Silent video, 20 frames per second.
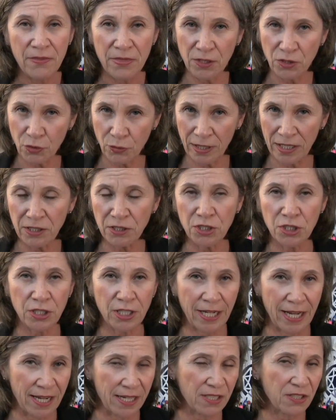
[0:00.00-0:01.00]
The trainer
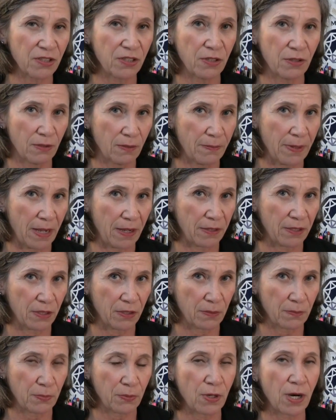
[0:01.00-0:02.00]
should ask you about
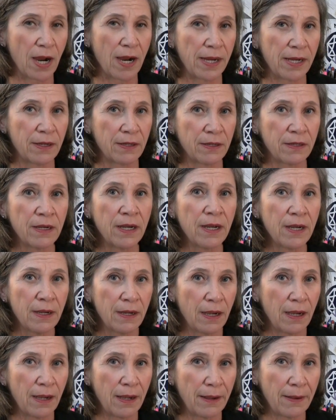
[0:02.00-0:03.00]
your prior
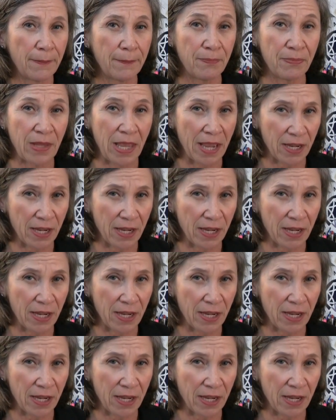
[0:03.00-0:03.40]
um,